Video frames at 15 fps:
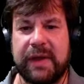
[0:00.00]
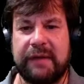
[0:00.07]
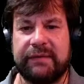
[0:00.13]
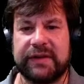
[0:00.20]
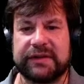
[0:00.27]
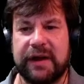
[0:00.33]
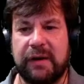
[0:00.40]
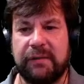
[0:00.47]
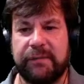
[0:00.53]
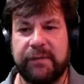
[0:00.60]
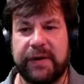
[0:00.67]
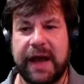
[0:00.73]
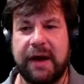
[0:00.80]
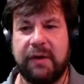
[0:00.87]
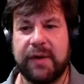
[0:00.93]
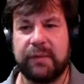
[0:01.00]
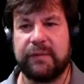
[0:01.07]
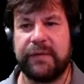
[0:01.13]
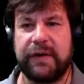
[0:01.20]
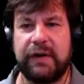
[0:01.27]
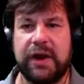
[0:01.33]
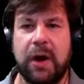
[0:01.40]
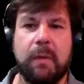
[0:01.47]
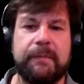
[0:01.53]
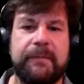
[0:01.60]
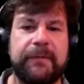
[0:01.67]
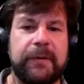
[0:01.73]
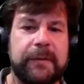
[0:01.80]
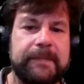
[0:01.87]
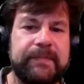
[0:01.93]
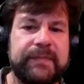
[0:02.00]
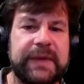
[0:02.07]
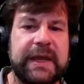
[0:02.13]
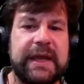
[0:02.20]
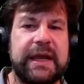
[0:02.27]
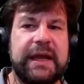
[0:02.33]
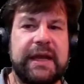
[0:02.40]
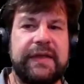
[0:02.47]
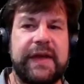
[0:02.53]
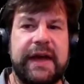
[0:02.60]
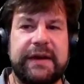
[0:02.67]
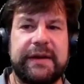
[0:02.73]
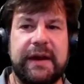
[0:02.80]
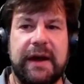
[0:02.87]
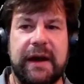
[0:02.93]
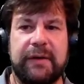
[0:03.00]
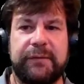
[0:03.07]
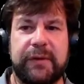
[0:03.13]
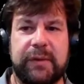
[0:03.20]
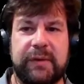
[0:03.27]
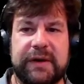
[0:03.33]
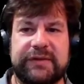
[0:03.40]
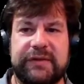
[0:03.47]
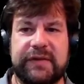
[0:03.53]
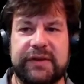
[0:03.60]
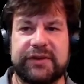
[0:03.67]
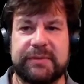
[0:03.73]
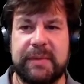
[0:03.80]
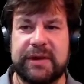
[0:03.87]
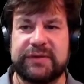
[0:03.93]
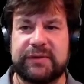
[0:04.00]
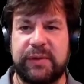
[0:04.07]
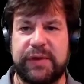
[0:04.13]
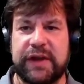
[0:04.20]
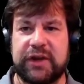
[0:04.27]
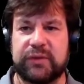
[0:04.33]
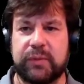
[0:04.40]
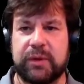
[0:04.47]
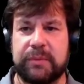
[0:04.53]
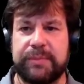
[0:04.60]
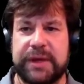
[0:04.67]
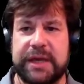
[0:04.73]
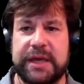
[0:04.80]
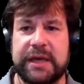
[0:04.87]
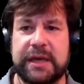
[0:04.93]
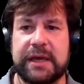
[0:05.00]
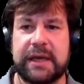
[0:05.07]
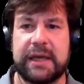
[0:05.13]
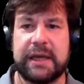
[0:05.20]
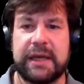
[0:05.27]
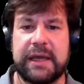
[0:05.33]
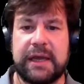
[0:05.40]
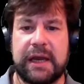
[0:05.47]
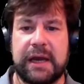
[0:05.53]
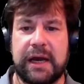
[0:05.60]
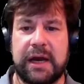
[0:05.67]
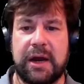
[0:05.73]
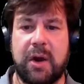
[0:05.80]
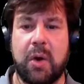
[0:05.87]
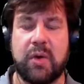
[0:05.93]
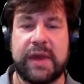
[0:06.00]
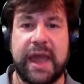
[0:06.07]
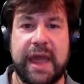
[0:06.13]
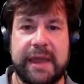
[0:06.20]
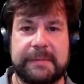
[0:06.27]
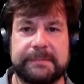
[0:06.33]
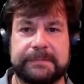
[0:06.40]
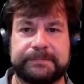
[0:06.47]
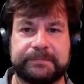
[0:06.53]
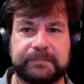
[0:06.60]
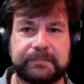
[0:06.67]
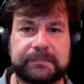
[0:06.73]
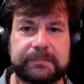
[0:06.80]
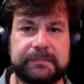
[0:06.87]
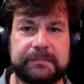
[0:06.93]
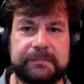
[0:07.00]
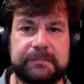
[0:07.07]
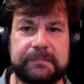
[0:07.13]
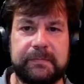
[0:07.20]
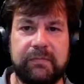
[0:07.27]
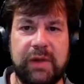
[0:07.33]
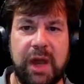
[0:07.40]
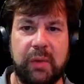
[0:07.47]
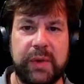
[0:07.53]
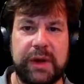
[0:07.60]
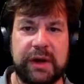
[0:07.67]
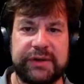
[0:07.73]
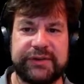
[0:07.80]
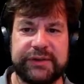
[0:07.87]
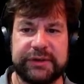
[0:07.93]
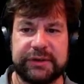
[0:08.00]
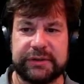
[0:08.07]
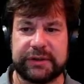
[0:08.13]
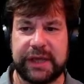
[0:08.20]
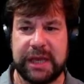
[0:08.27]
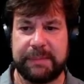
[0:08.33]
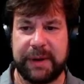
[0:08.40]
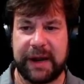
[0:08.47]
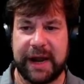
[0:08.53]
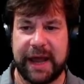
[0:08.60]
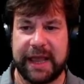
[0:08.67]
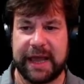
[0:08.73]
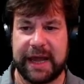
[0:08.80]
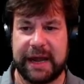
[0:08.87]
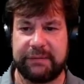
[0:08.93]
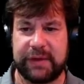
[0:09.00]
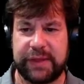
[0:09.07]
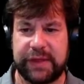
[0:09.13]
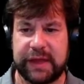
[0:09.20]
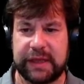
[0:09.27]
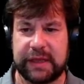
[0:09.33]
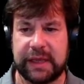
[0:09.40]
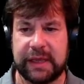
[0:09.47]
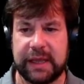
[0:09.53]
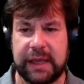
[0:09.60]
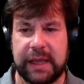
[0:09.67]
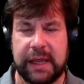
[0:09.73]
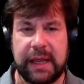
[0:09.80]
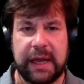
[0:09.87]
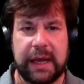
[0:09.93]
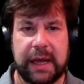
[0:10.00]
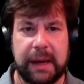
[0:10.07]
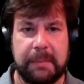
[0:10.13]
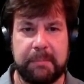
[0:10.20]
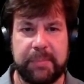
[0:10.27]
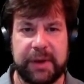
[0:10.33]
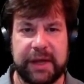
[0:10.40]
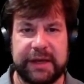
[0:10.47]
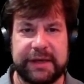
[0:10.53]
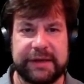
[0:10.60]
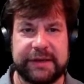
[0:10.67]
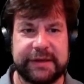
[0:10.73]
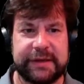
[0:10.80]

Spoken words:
have it solved for now, and we're very hopeful that for the rest of the semester things will be okay. We are still keeping an eye on everything, but